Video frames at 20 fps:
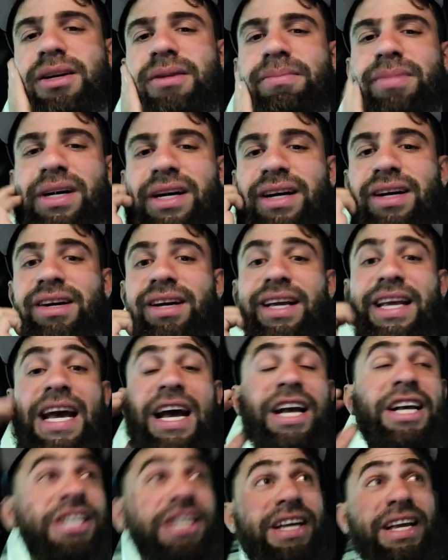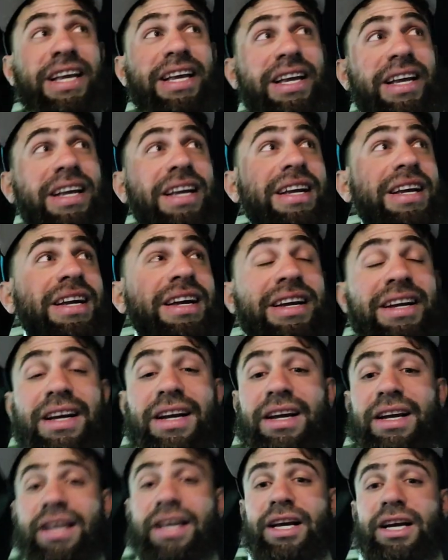But yeah, he
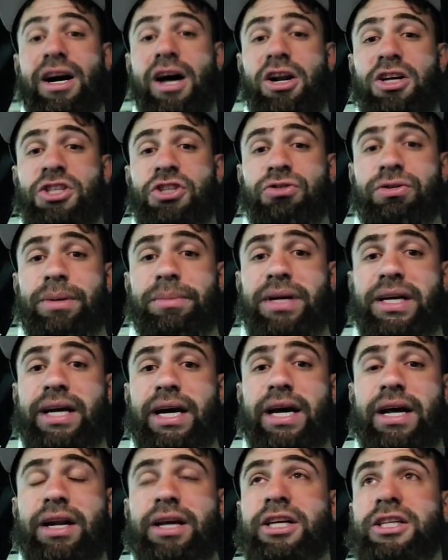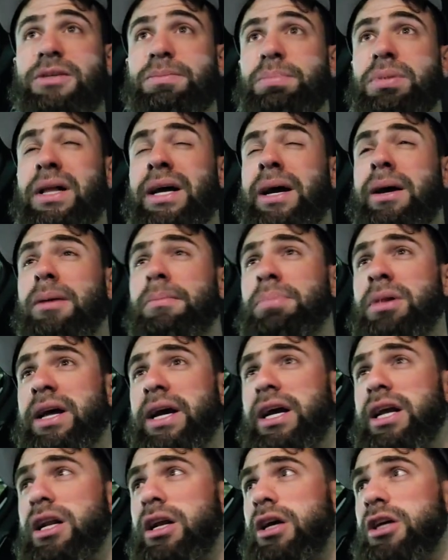got on stream again. He's
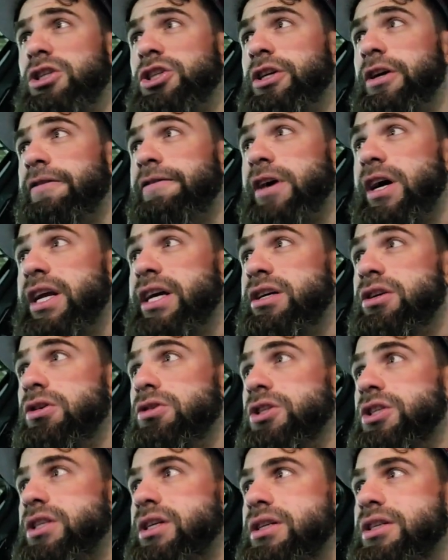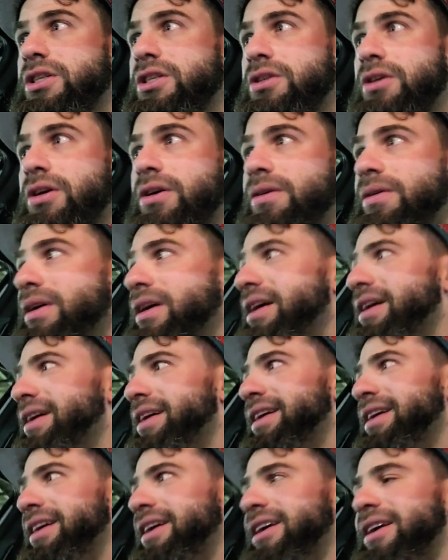playing Giovanni Costa. So,
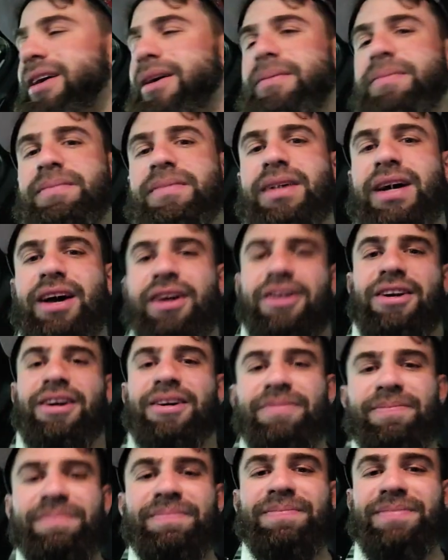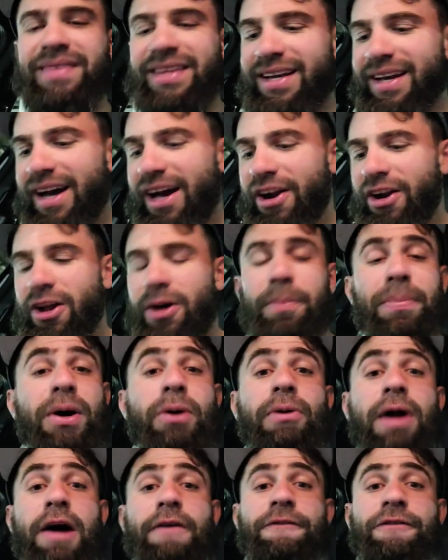I don't know.
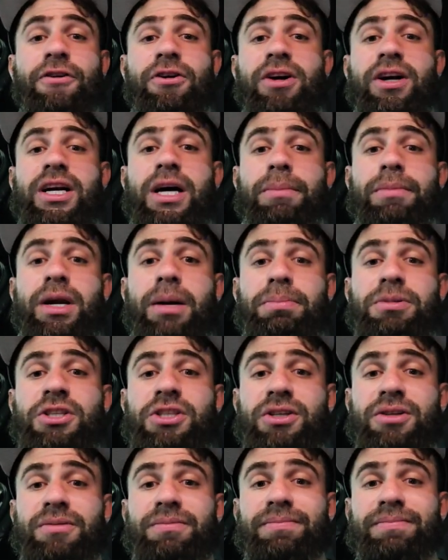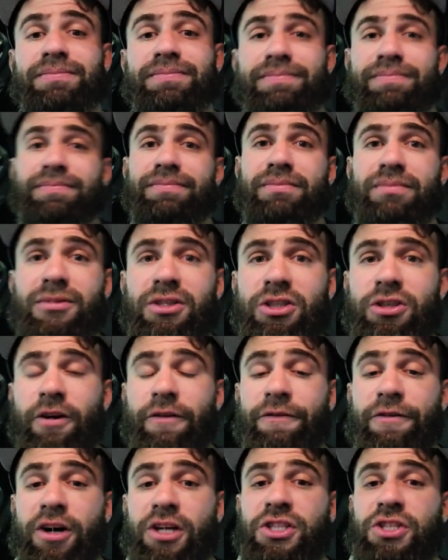But round 4 coming up soon. So
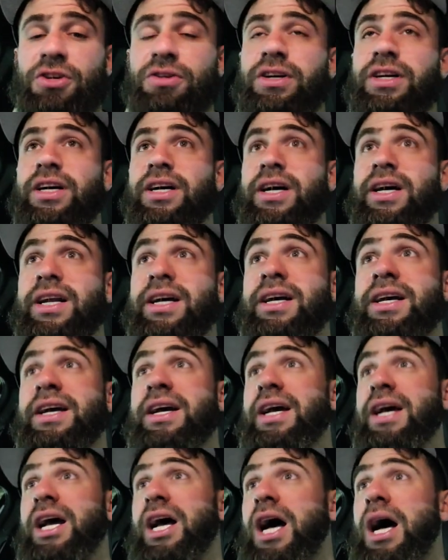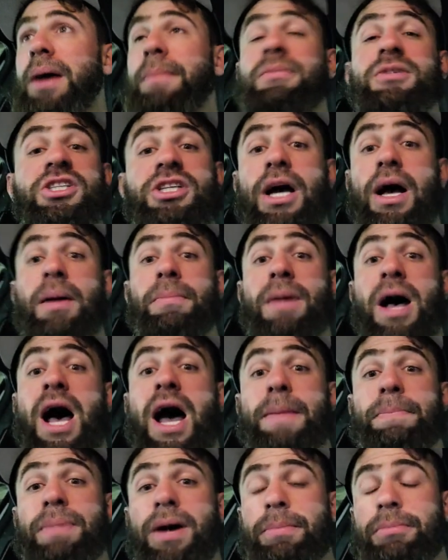far, so good. I'm
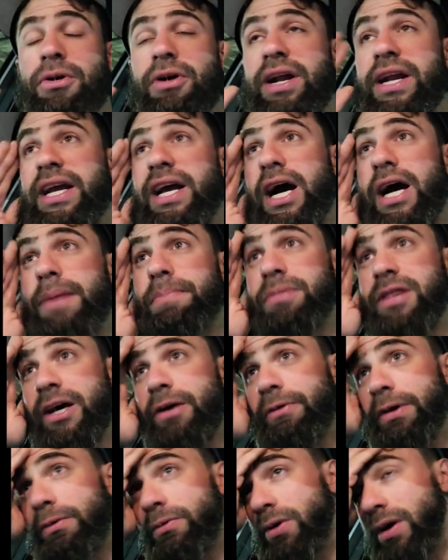hyped. I'm already hyped that we